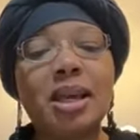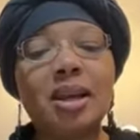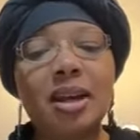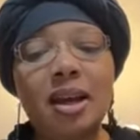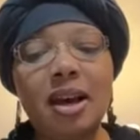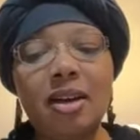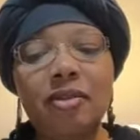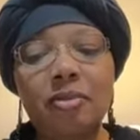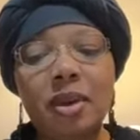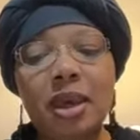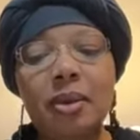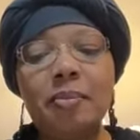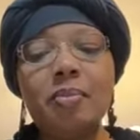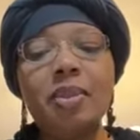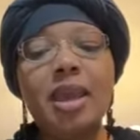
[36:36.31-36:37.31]
that love
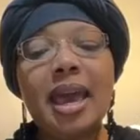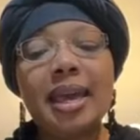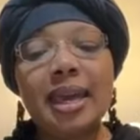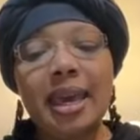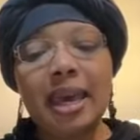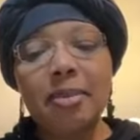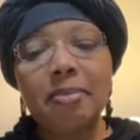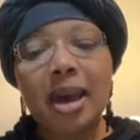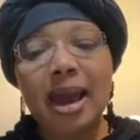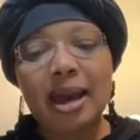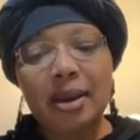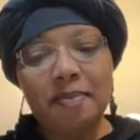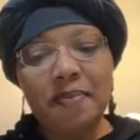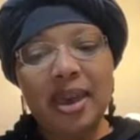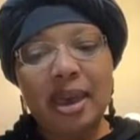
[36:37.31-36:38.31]
me and keep
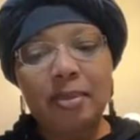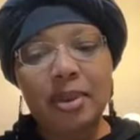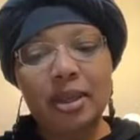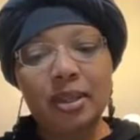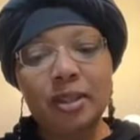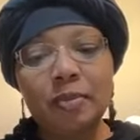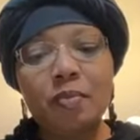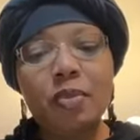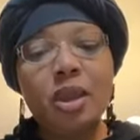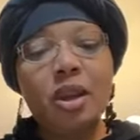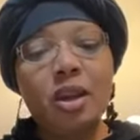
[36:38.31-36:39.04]
my commandments.